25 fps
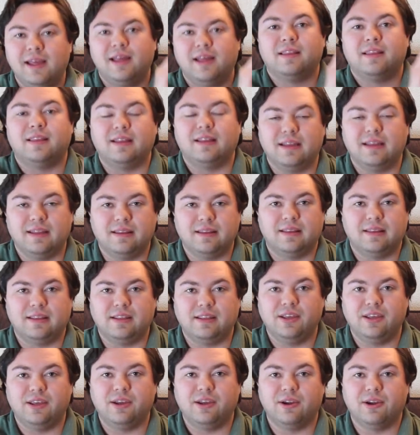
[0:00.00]
the
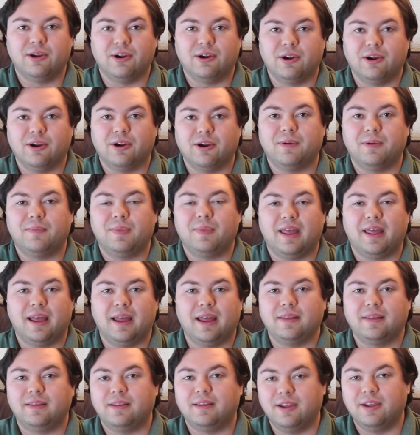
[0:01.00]
year
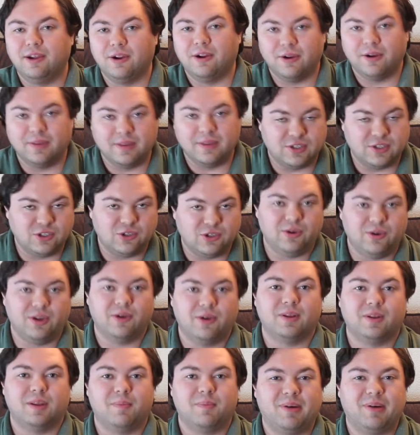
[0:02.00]
and the
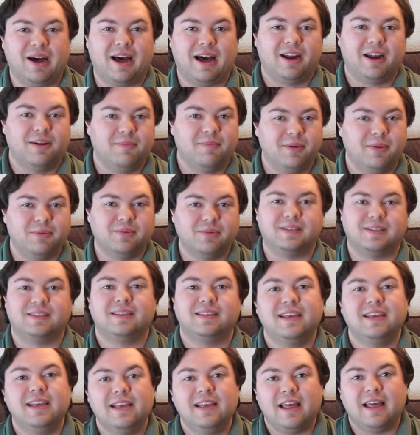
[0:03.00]
studio on the bottom. It
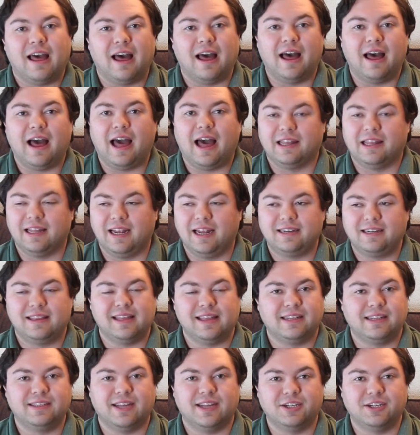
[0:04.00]
was I liked
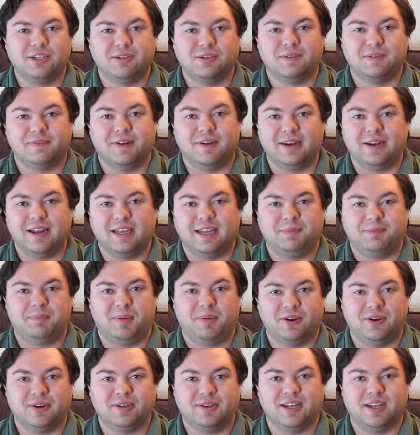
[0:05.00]
that touch. It was a very nice
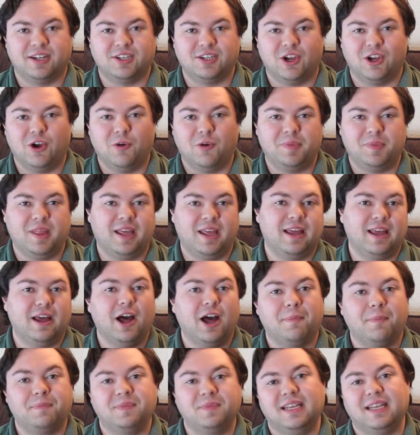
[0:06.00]
period touch. I hope they
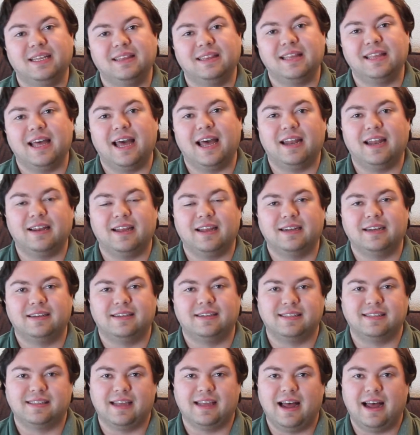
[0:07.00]
update that
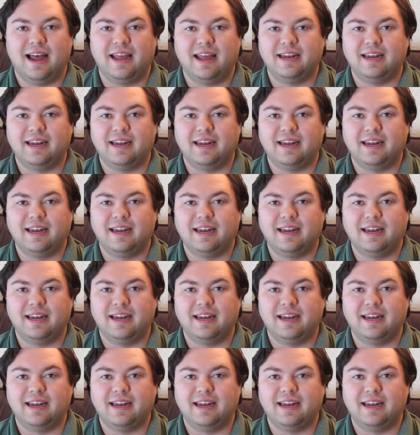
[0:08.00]
design